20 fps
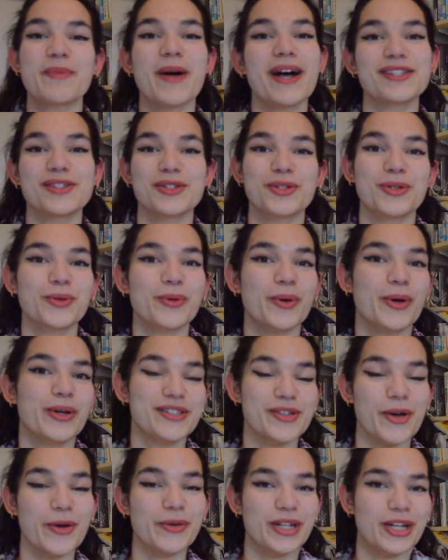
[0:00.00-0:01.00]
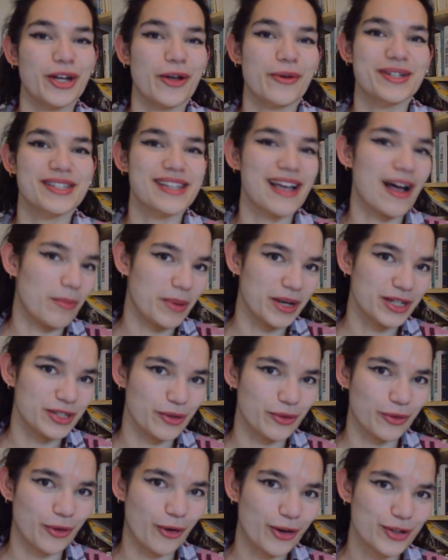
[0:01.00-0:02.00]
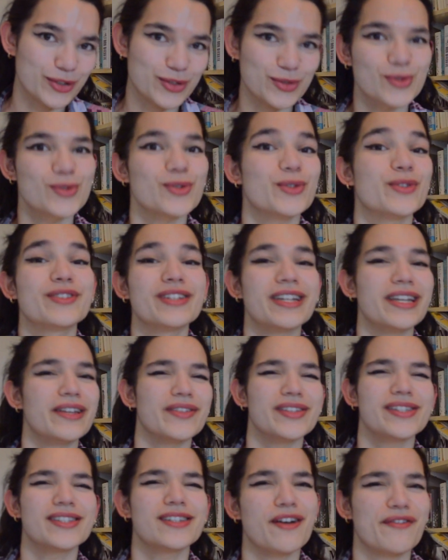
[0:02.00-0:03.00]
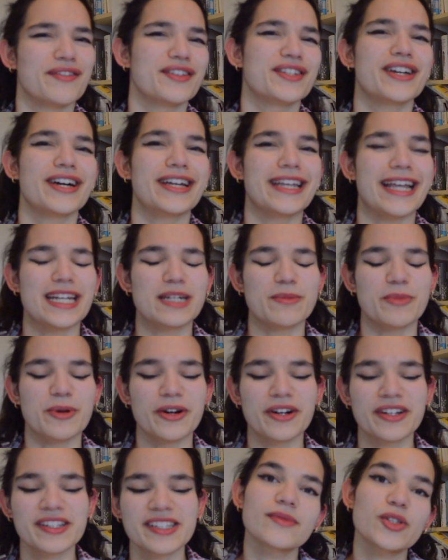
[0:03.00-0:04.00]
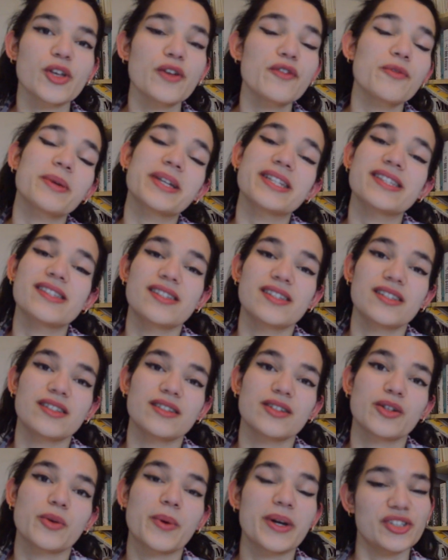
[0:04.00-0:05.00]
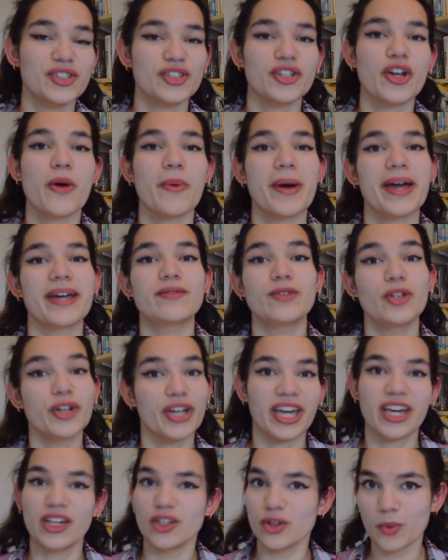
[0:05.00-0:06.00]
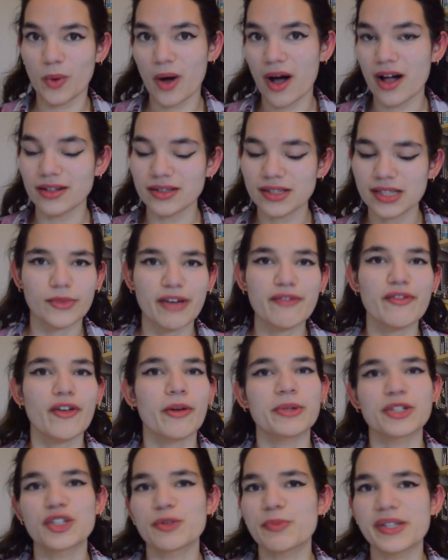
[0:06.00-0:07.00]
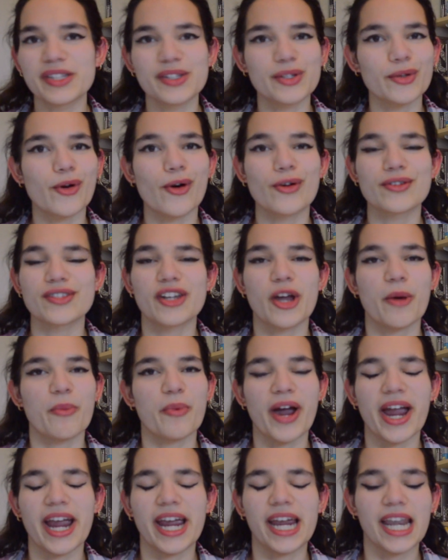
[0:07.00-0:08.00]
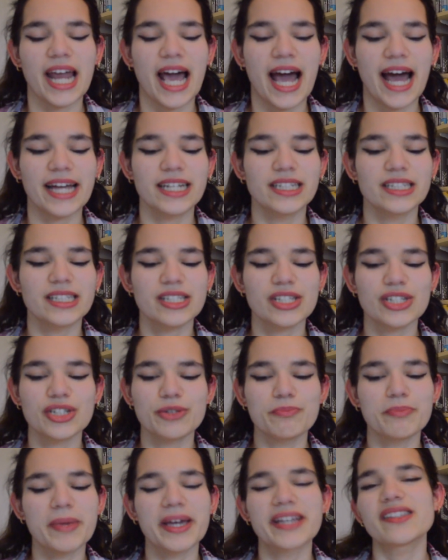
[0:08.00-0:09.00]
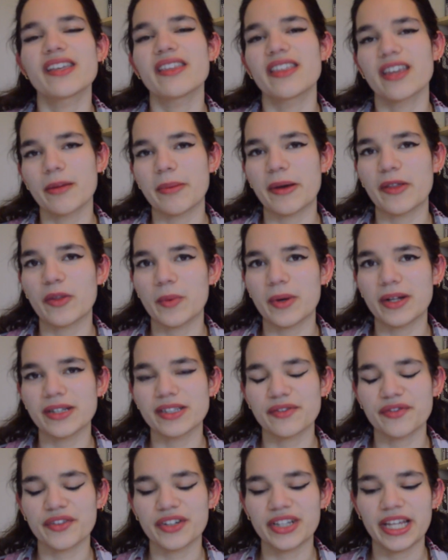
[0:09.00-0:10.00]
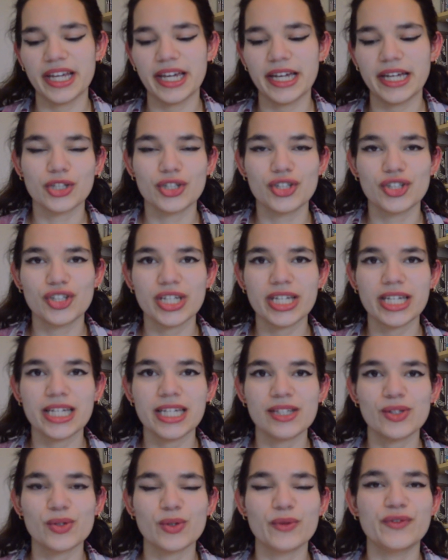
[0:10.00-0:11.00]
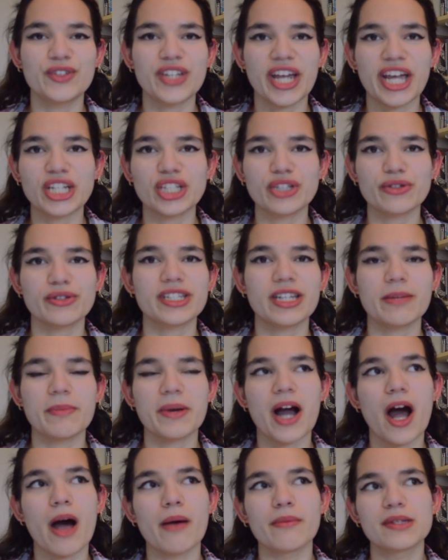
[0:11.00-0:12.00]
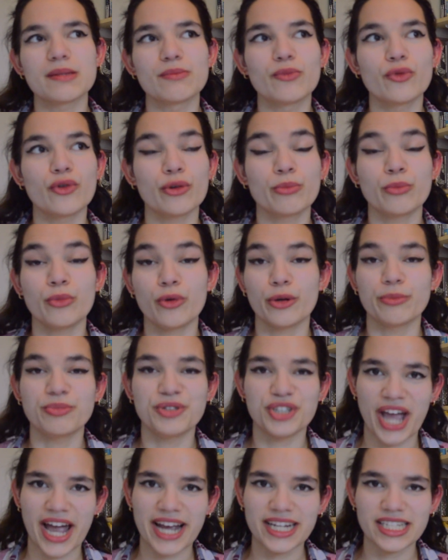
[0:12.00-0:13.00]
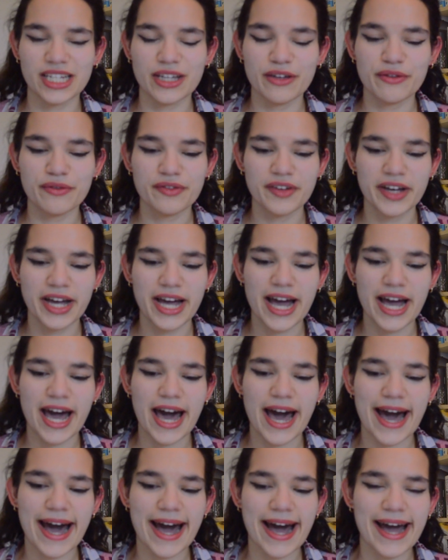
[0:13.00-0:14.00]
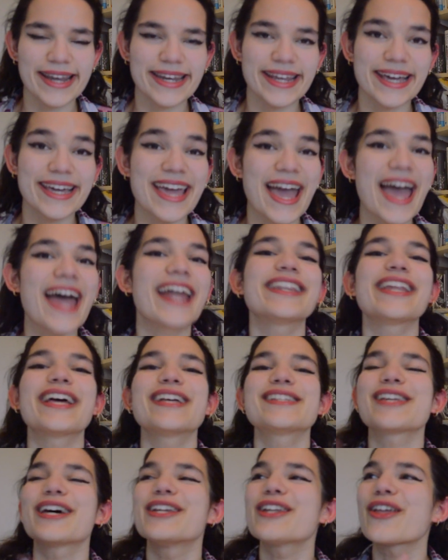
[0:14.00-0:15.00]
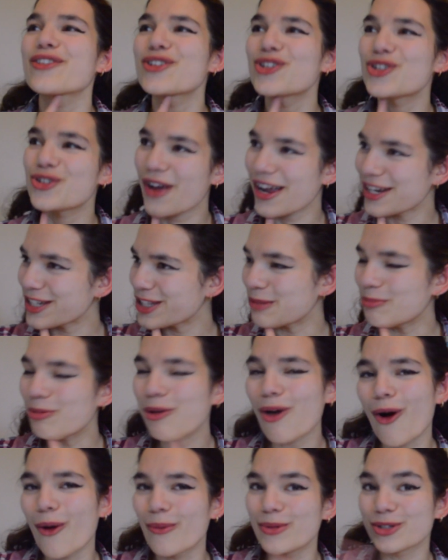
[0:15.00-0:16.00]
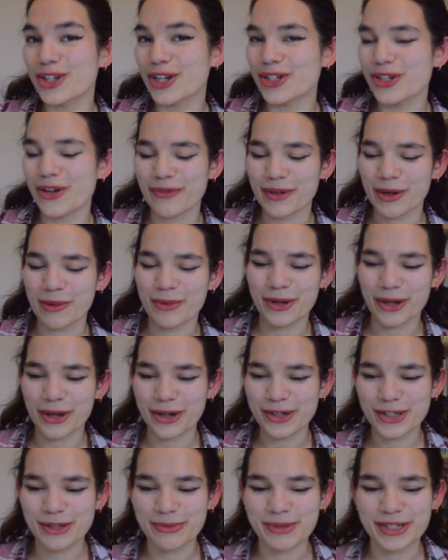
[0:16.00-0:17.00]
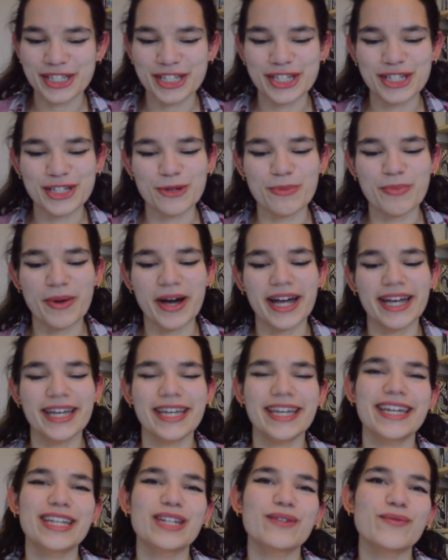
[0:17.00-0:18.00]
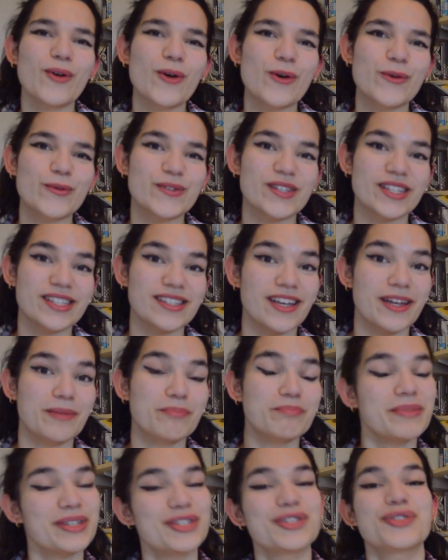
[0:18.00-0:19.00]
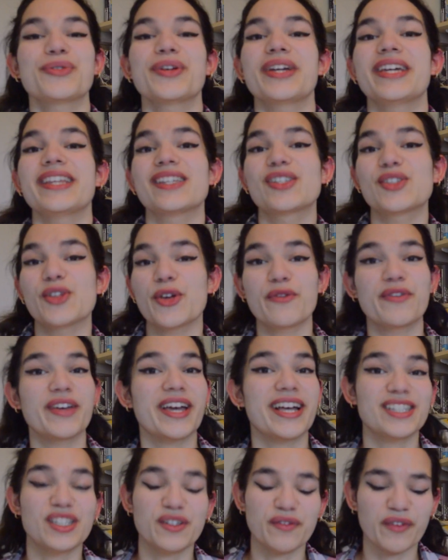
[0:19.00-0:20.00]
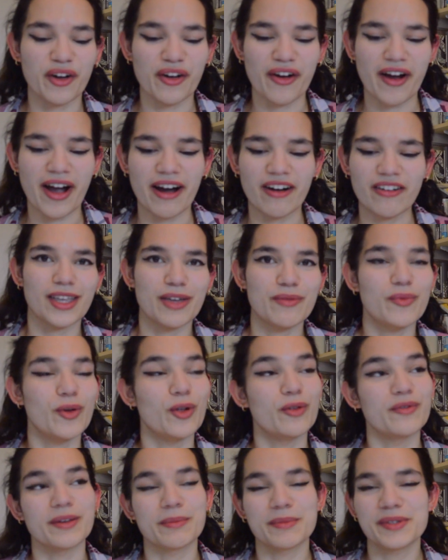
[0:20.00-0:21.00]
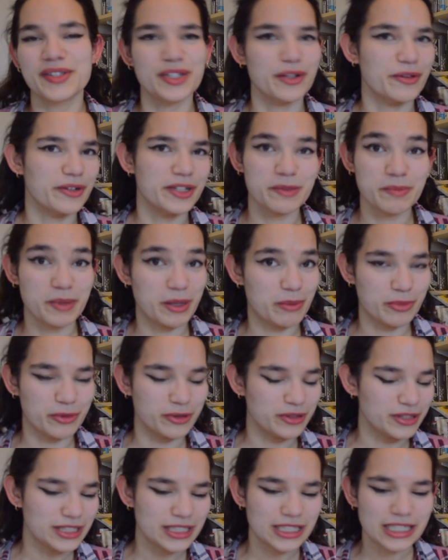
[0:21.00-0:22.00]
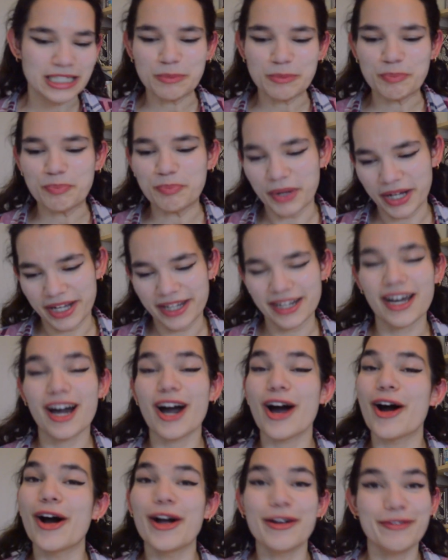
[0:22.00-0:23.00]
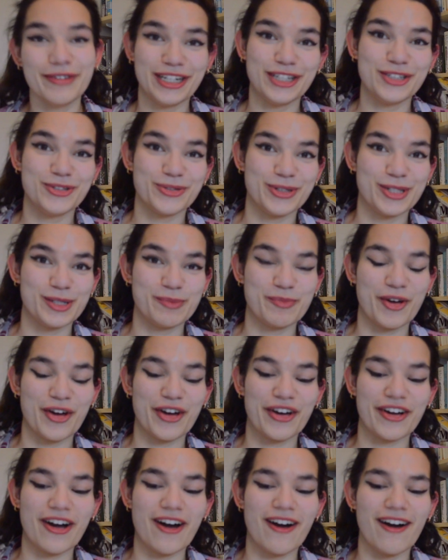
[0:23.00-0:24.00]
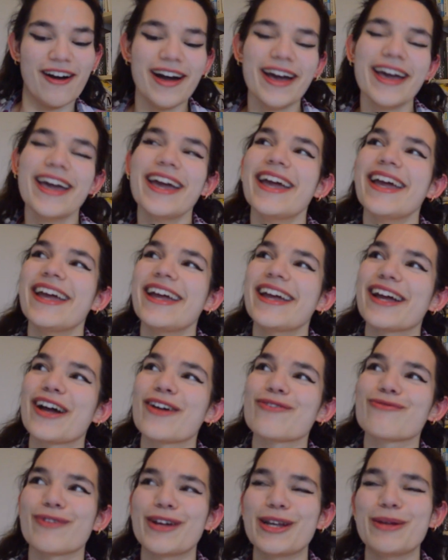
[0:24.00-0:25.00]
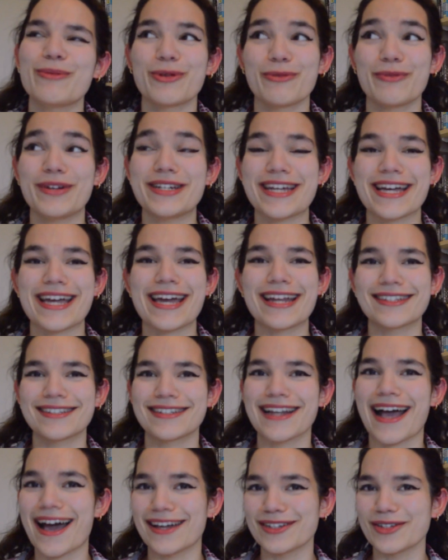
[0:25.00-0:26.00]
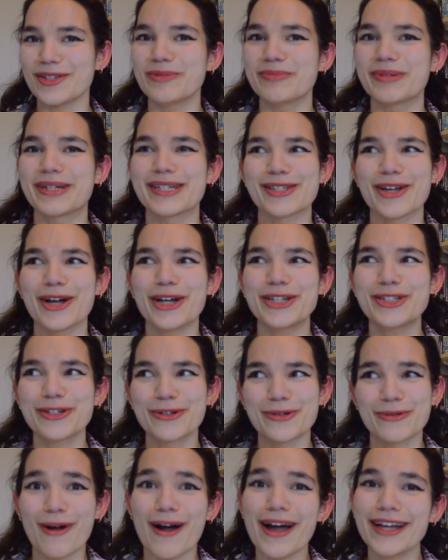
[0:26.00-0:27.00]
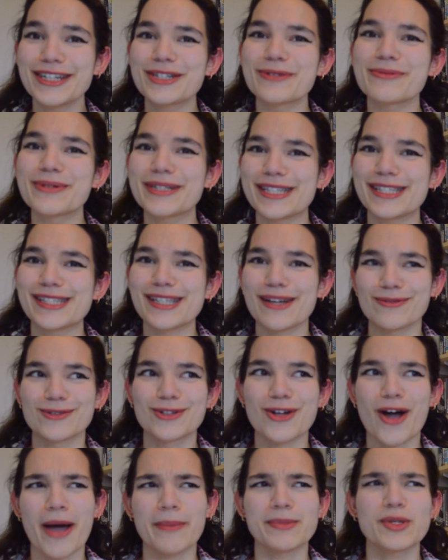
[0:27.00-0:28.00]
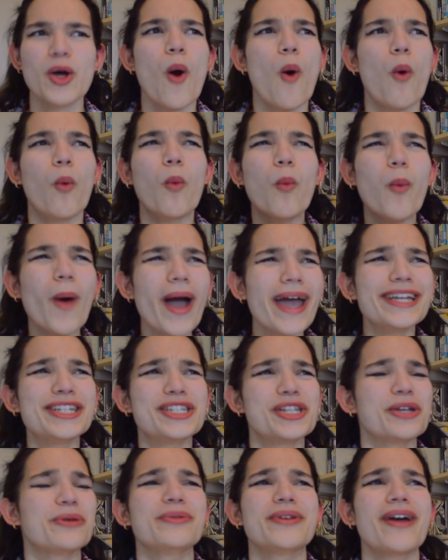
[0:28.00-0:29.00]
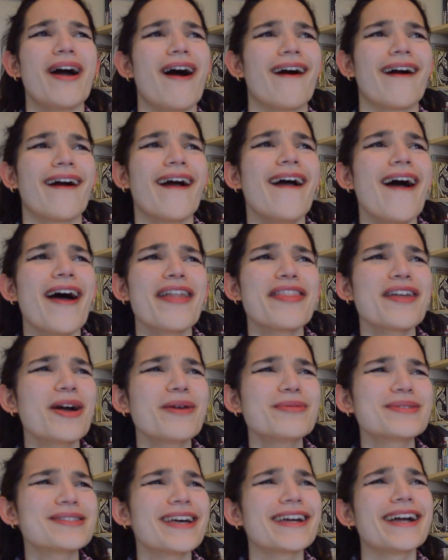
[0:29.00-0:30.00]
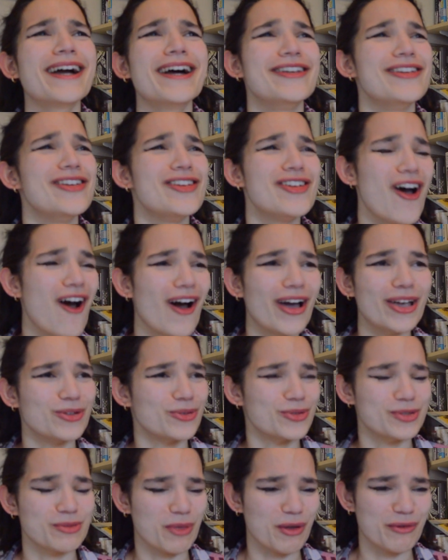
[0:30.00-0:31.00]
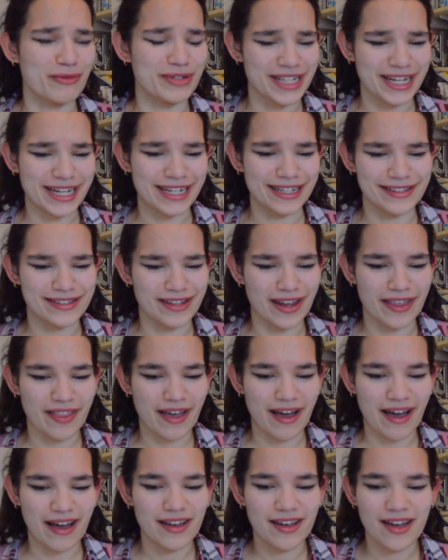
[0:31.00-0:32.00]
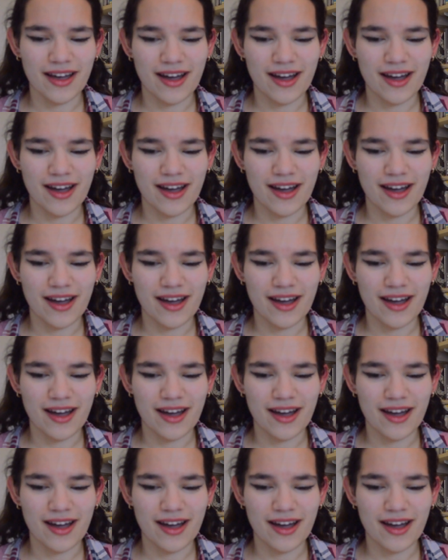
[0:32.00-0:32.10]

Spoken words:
person who is only known as Alberto Knox, who sort of delivers stuff into her letterbox. Sophie begins to question her way of looking at the world. It very much spins the cogs in her brain and makes her think about the world differently. She sort of dangerously becomes more and more objective. And again, there's another strand of the plot, which I don't really want to go too much into, but it involves a certain mystery that Sophie has to figure out involving mysterious people. But I really enjoyed this book. I really want to read it again as an adult because I tried to read this several times way too young. I think I was like 9 or something ridiculous like that.